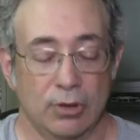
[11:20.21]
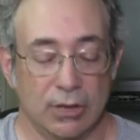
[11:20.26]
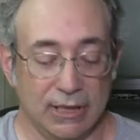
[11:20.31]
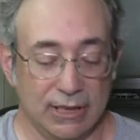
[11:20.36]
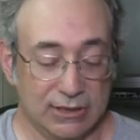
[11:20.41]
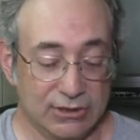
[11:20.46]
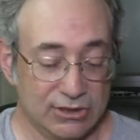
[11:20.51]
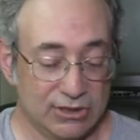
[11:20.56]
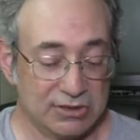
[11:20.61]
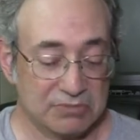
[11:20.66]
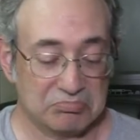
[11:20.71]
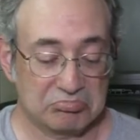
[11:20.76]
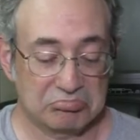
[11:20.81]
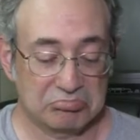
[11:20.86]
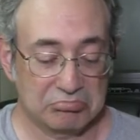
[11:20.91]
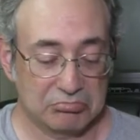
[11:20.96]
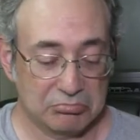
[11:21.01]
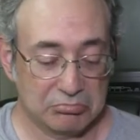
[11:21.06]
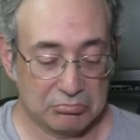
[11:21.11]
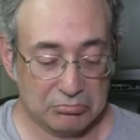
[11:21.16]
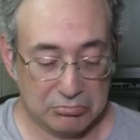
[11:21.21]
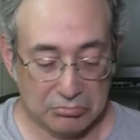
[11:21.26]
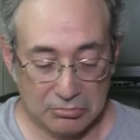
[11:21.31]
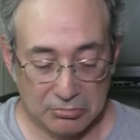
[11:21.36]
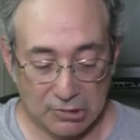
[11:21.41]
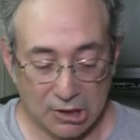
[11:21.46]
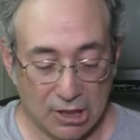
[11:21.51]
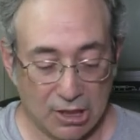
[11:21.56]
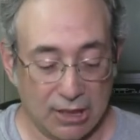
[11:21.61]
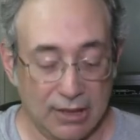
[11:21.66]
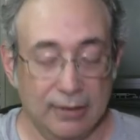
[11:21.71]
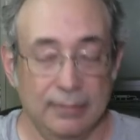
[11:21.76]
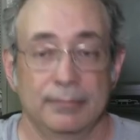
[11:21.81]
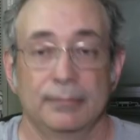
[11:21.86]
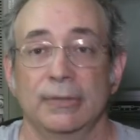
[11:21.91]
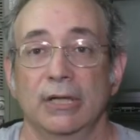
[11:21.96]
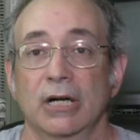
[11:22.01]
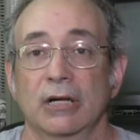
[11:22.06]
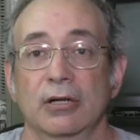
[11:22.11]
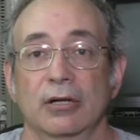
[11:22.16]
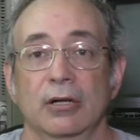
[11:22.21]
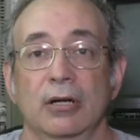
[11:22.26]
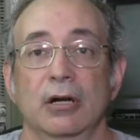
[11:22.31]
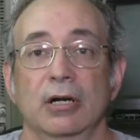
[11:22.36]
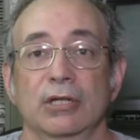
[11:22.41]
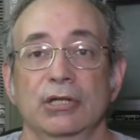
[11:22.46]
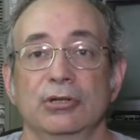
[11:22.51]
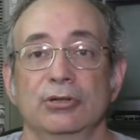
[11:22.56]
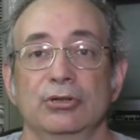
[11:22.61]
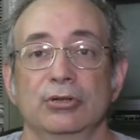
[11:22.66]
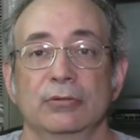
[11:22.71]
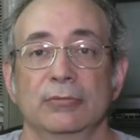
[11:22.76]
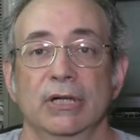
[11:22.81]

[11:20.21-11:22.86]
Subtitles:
price, I'm not going to argue too